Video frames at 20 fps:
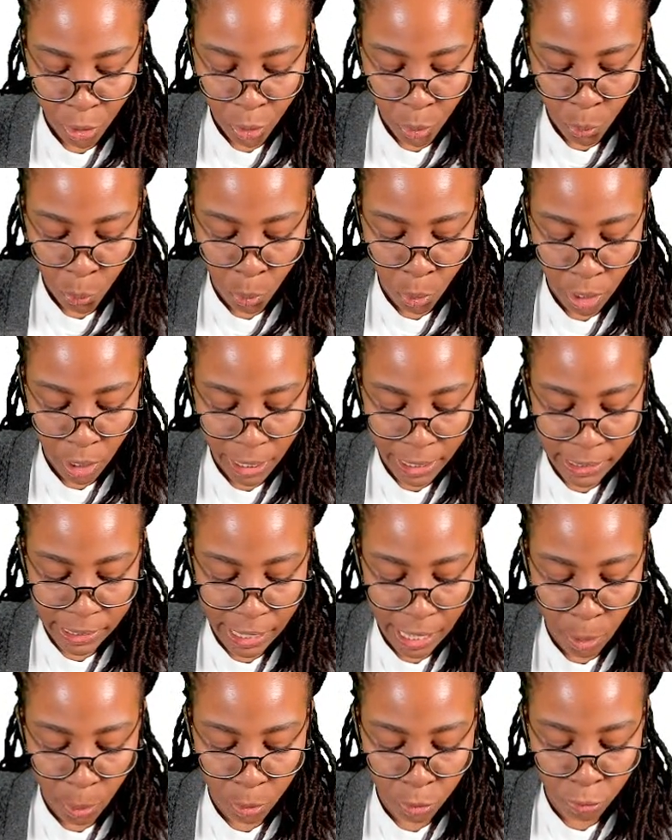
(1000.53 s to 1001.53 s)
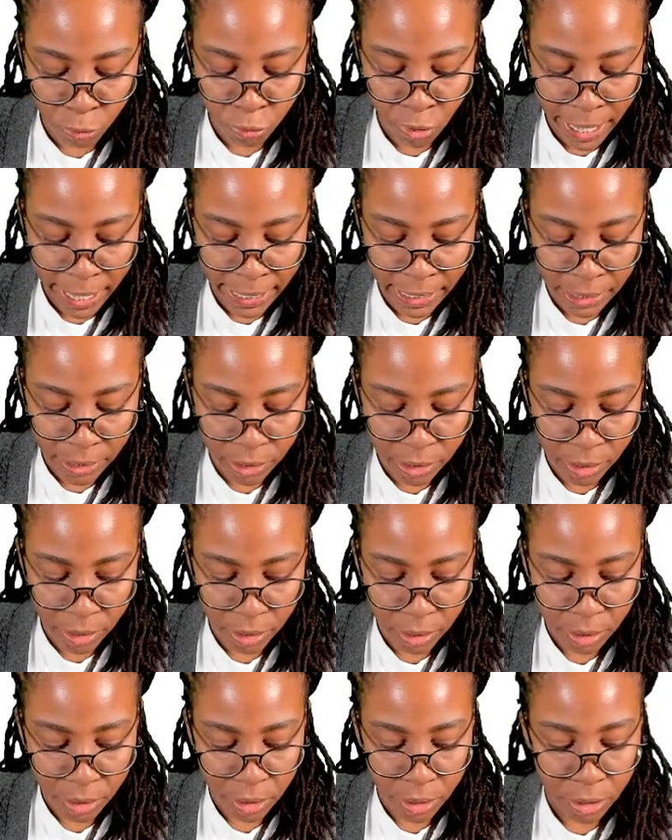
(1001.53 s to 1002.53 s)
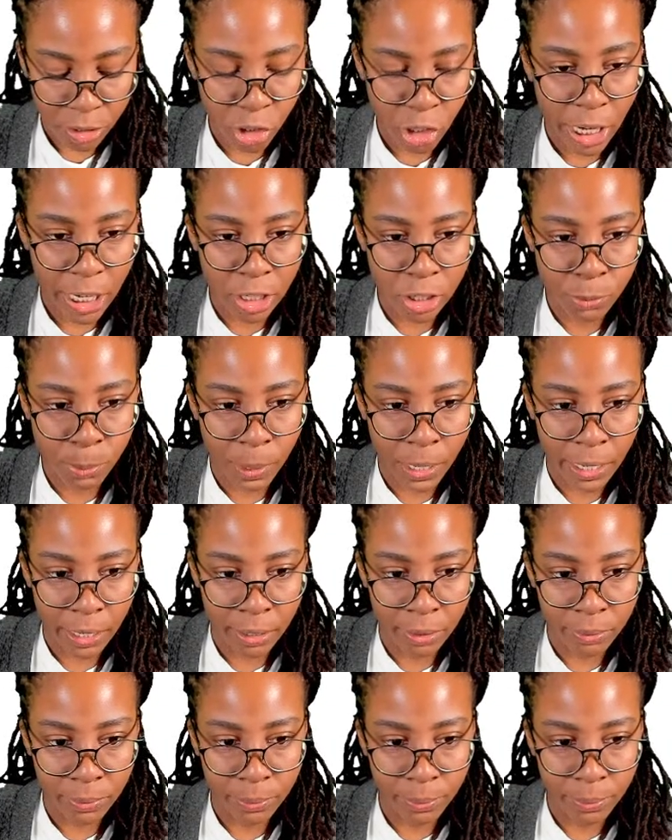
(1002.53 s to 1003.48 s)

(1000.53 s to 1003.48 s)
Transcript: What has our rate changed by?